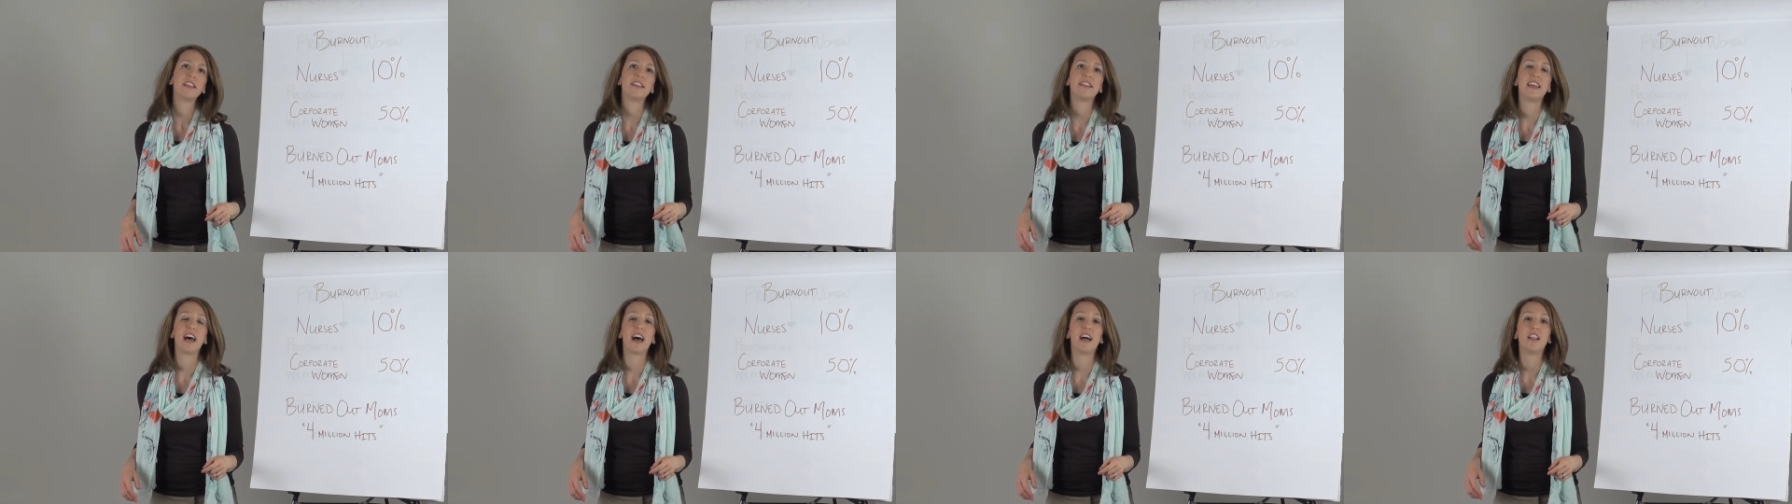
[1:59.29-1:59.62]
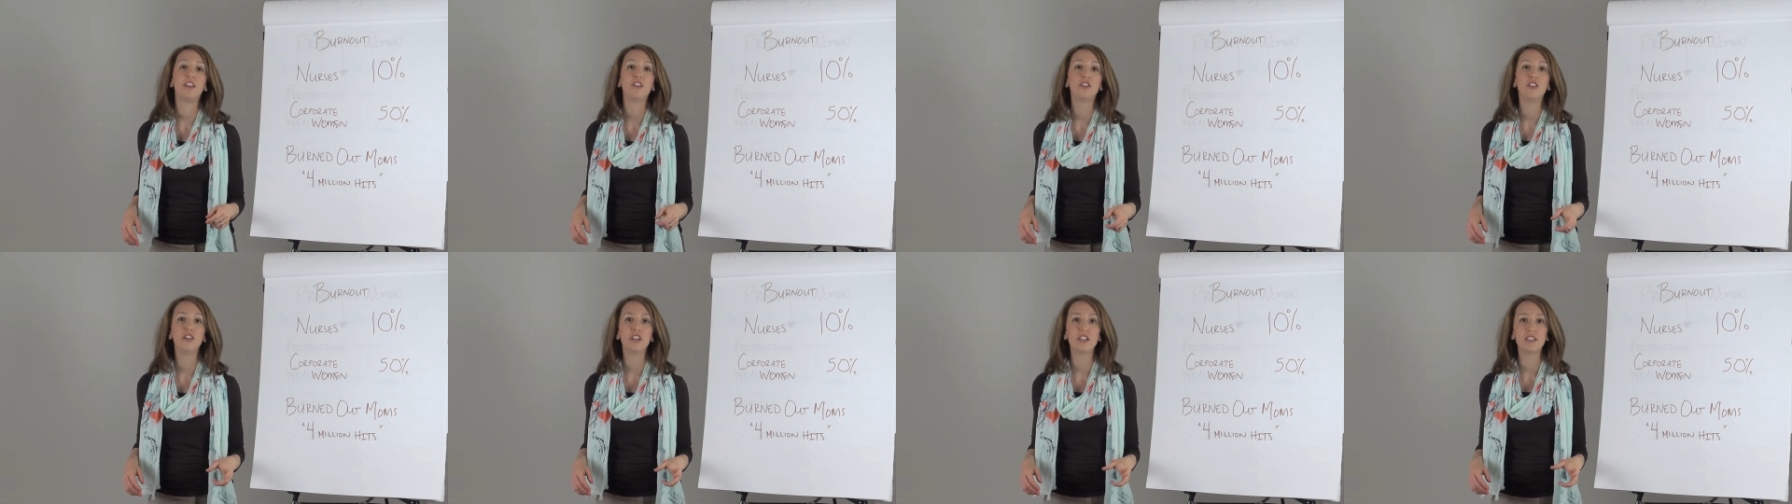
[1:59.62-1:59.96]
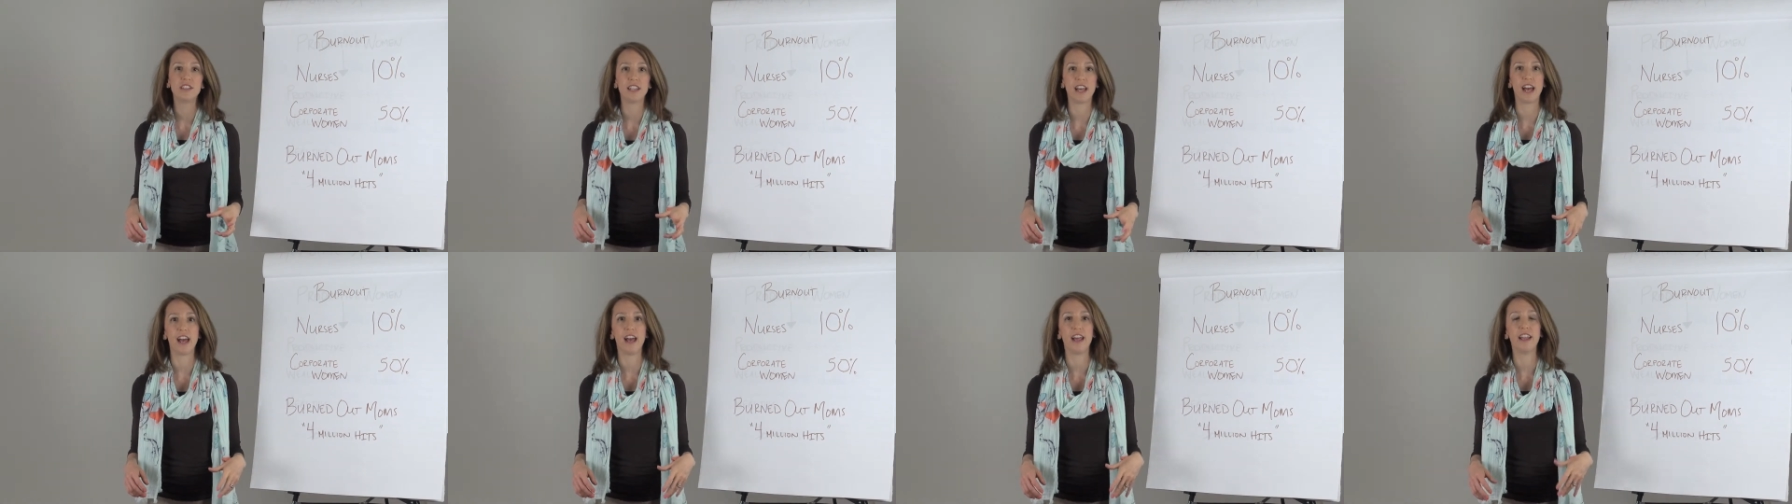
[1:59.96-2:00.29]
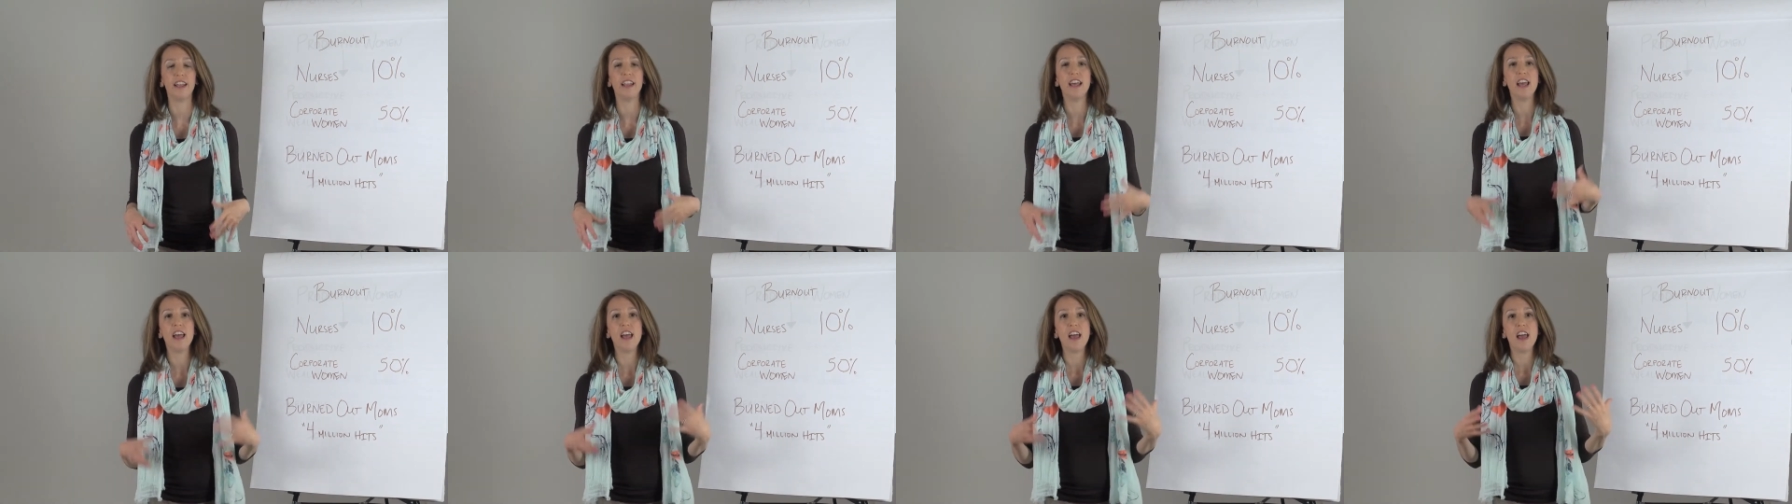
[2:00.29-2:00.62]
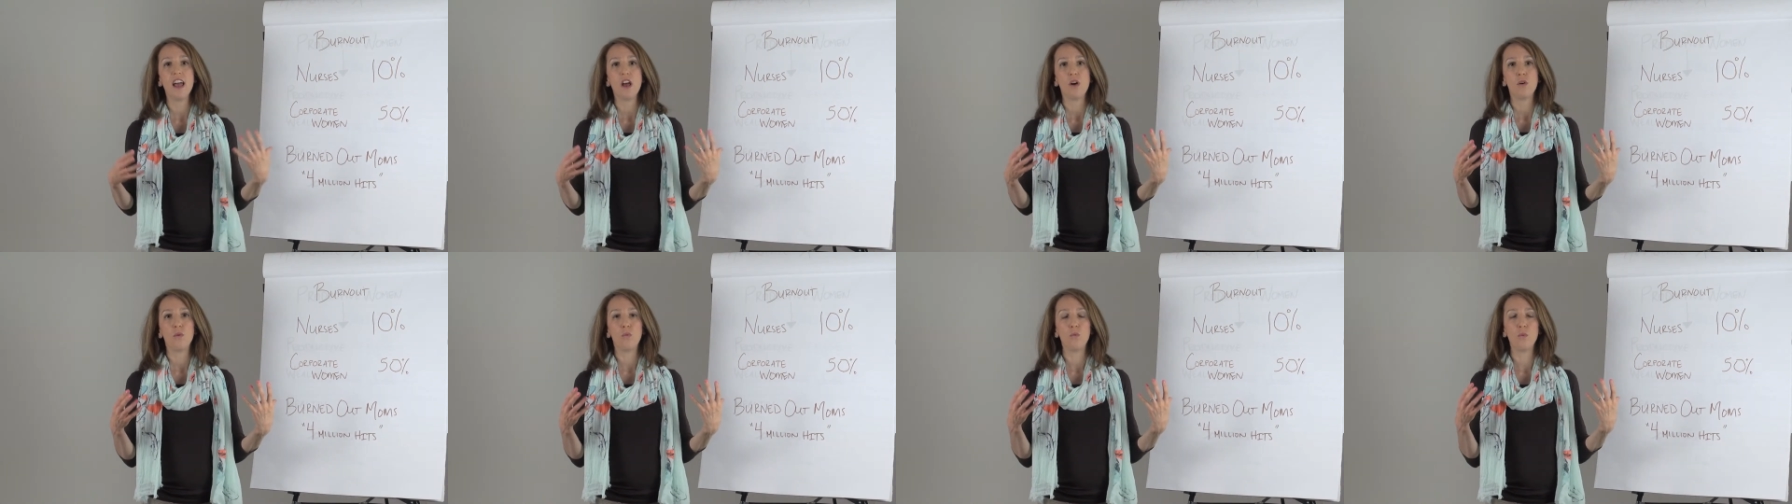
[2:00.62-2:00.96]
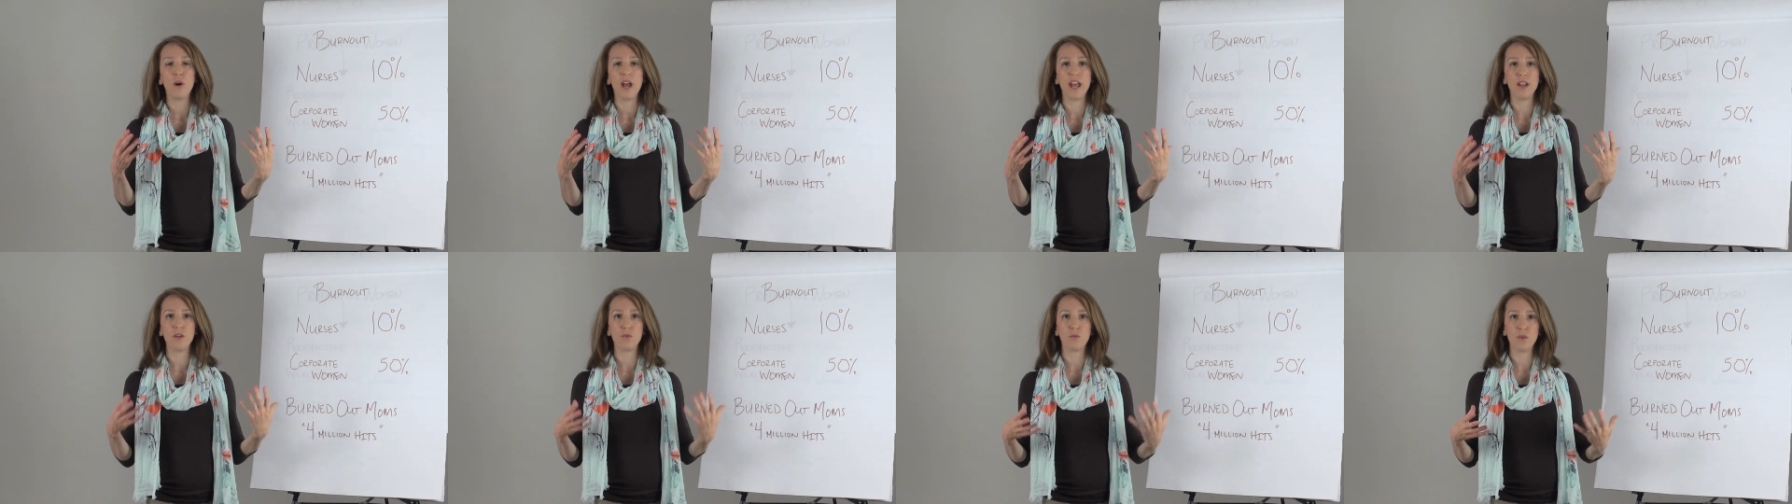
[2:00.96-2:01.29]
that looked at
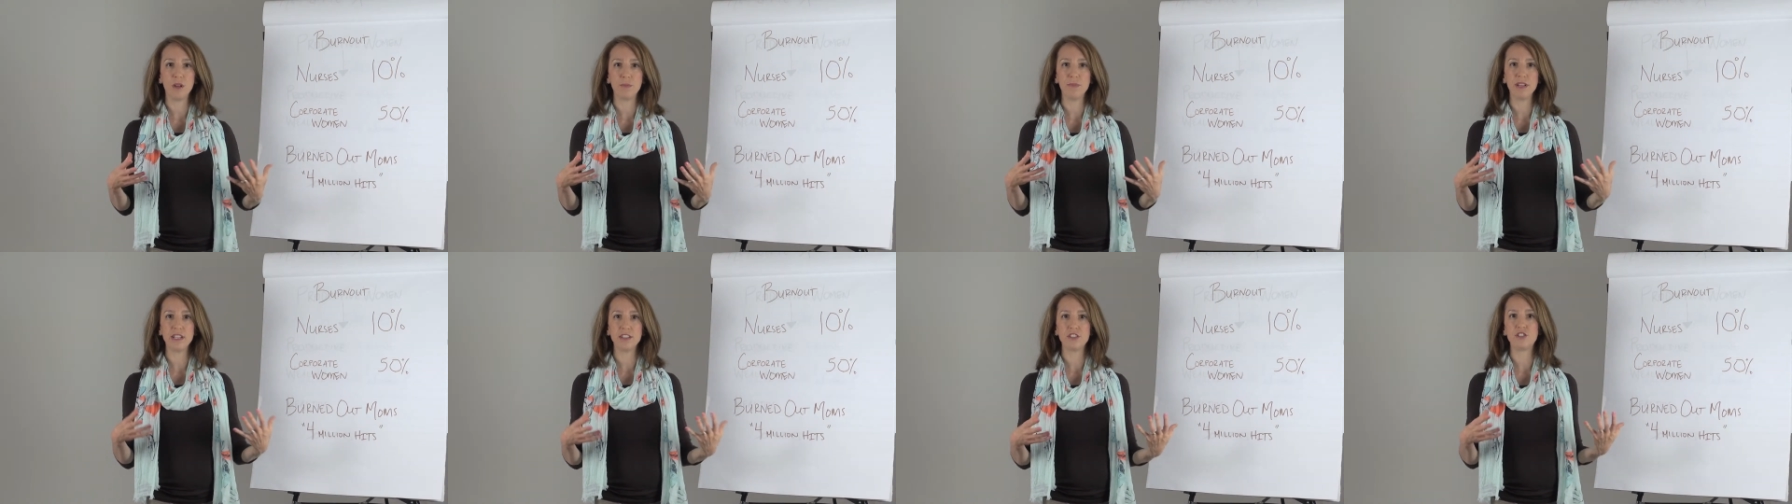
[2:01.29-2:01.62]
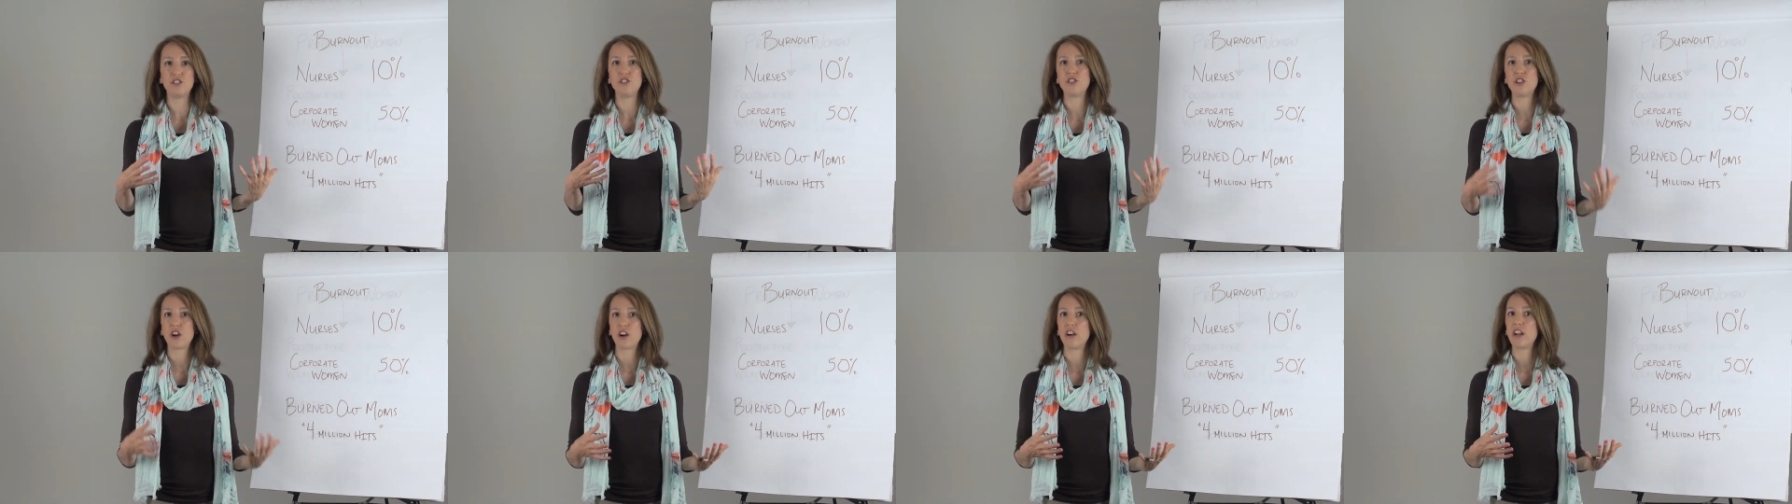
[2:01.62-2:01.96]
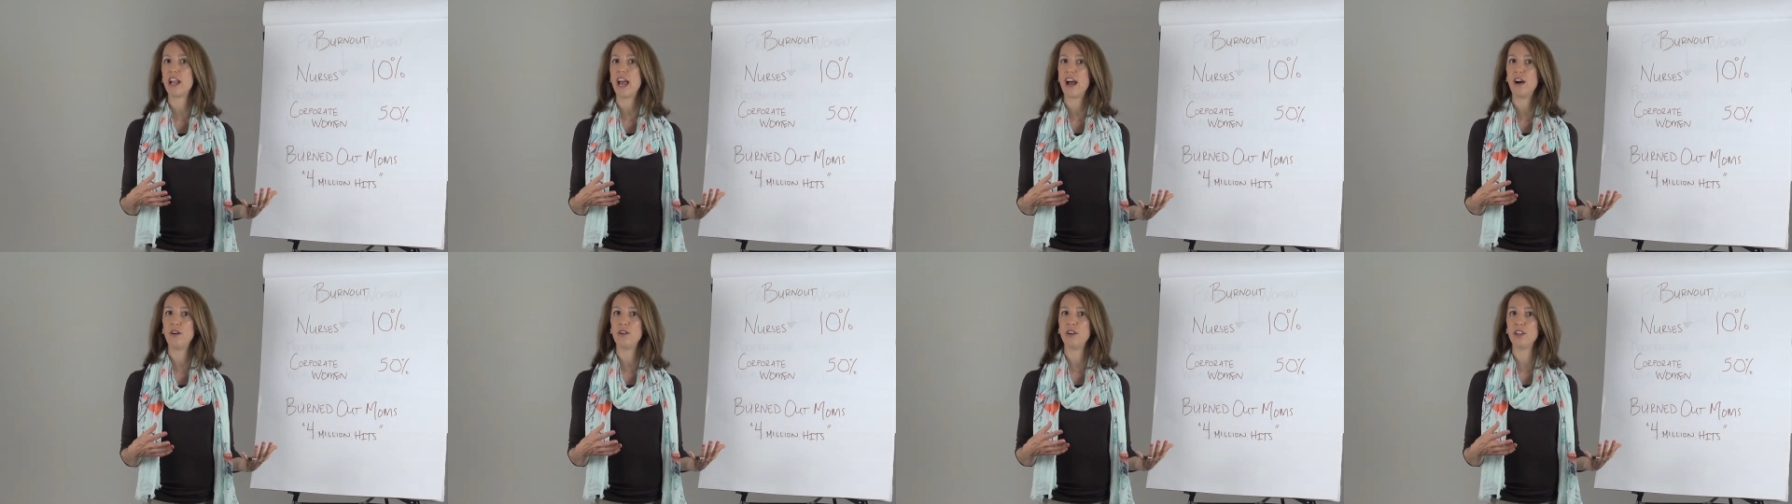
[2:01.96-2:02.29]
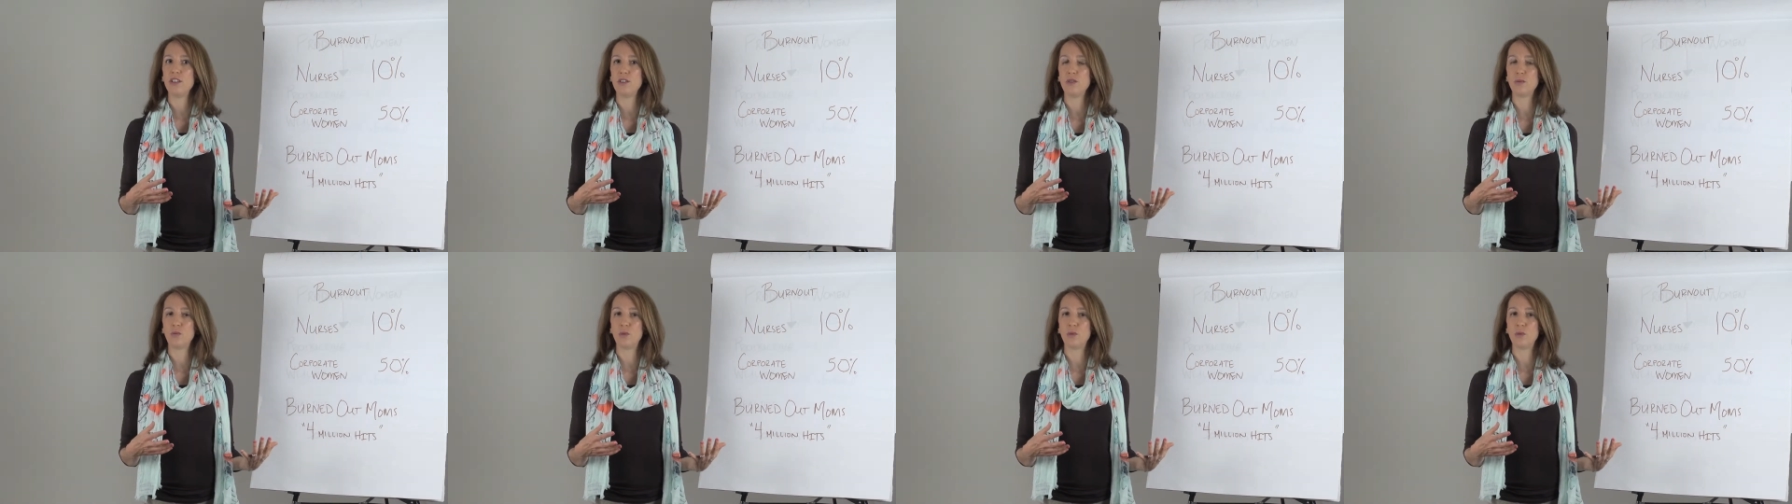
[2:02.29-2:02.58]
when women start out in the